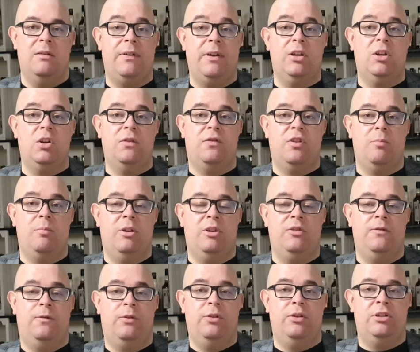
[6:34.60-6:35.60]
Thank you very
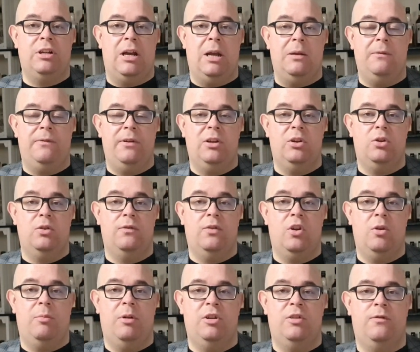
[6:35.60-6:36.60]
much for your time. Thank you
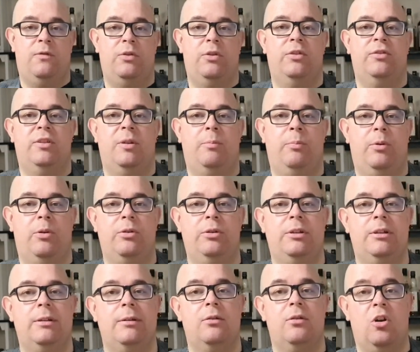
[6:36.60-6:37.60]
very much for your
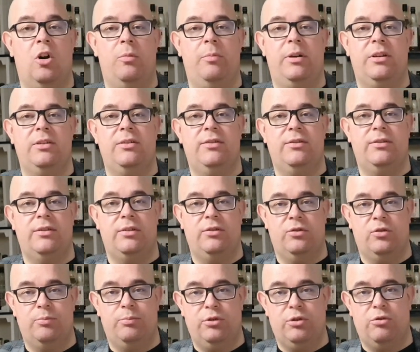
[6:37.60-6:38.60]
support, comments,
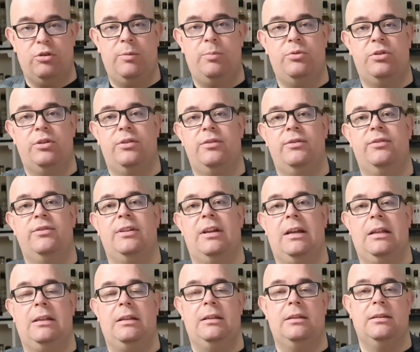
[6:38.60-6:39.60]
subscriptions,
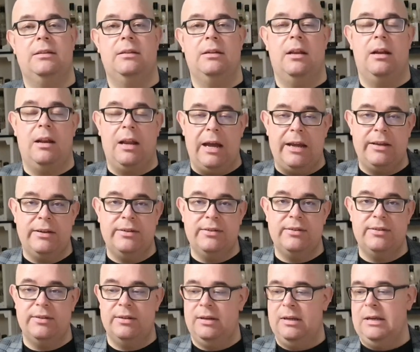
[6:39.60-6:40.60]
and
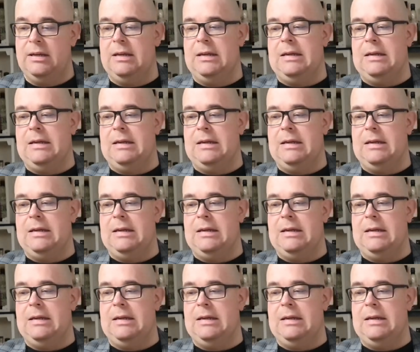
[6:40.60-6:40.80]
likes.